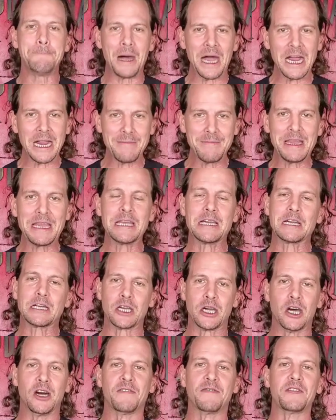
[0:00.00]
Buy me a
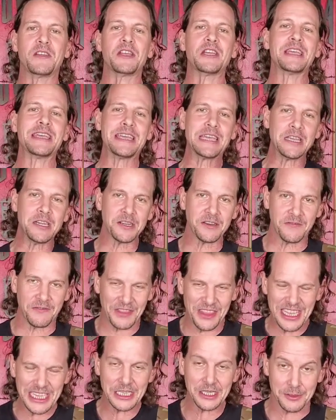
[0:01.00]
coffee end
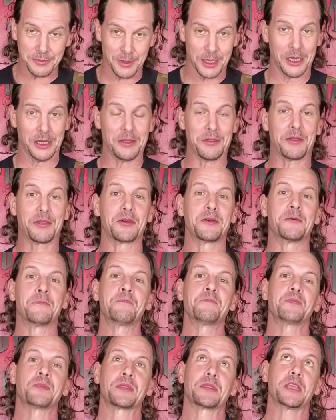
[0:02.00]
of this month.
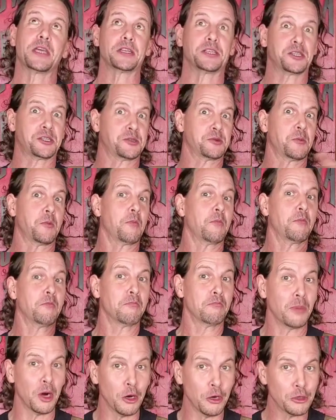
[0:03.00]
That's
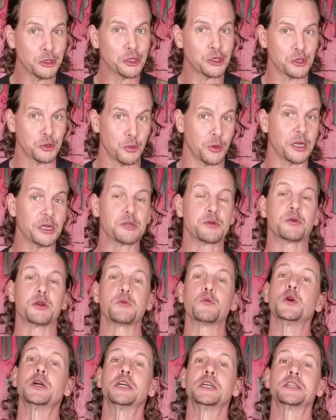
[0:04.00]
March
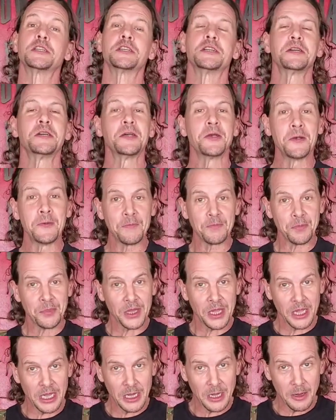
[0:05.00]
2021.
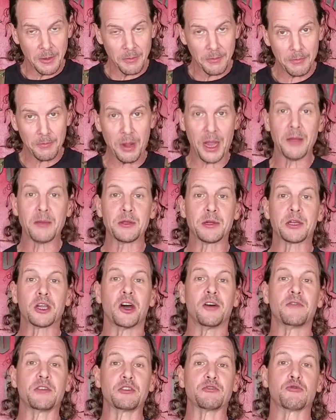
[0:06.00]
Buy me a
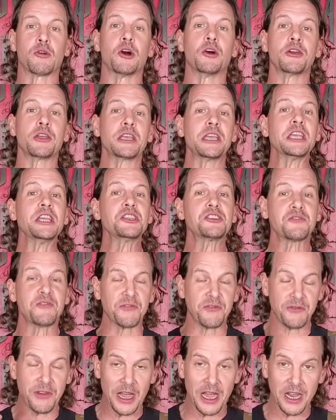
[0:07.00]
coffee drawing. Each
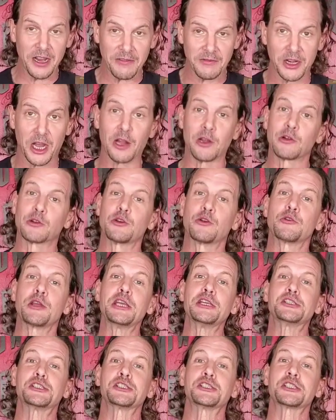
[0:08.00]
$5
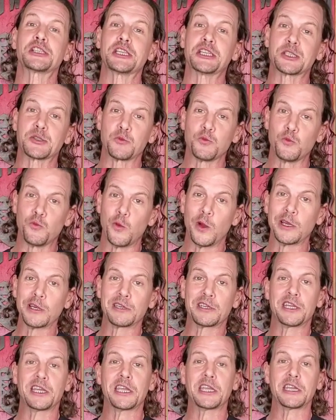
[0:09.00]
donation gets
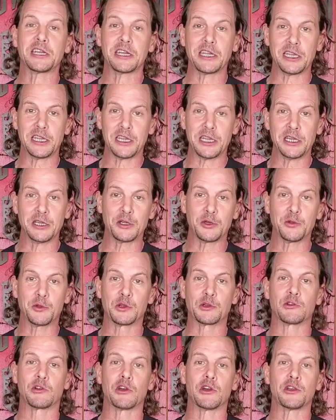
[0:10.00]
one ticket into
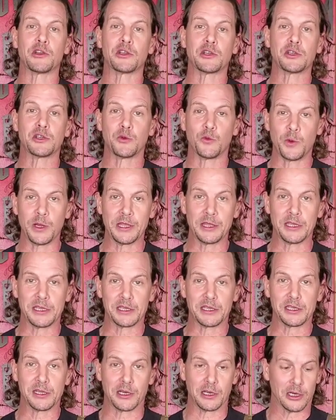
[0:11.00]
the drawing to win
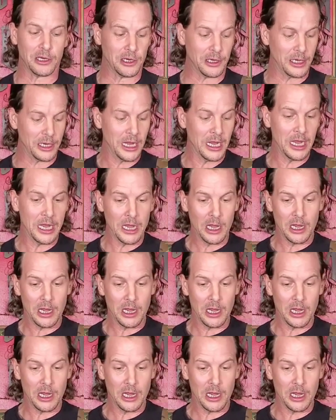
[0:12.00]
this sucker.